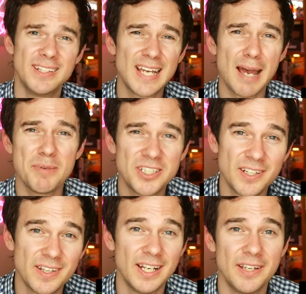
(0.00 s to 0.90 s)
damage
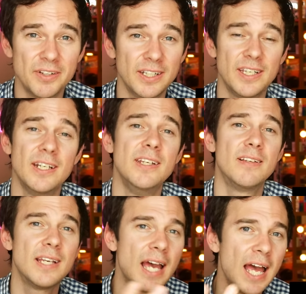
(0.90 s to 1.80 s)
to the liver and kidneys
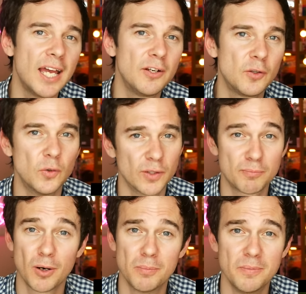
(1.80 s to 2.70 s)
can cause
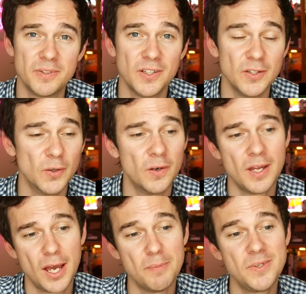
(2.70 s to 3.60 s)
problems to your
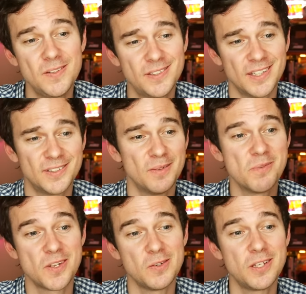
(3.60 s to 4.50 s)
immune system.
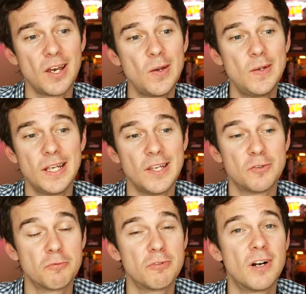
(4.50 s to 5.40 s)
So Tony is
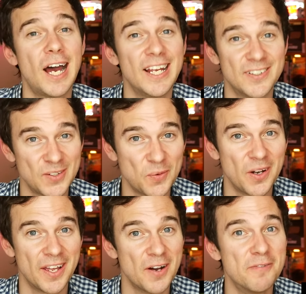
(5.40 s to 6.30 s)
right to
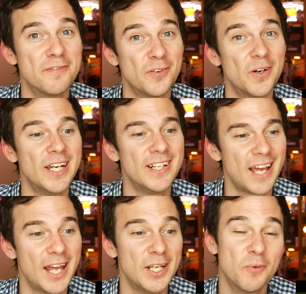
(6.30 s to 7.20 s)
want to avoid
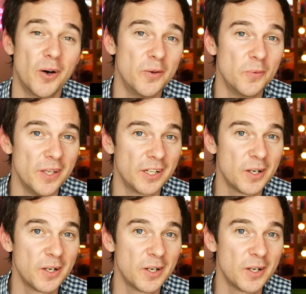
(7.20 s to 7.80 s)
anyone with a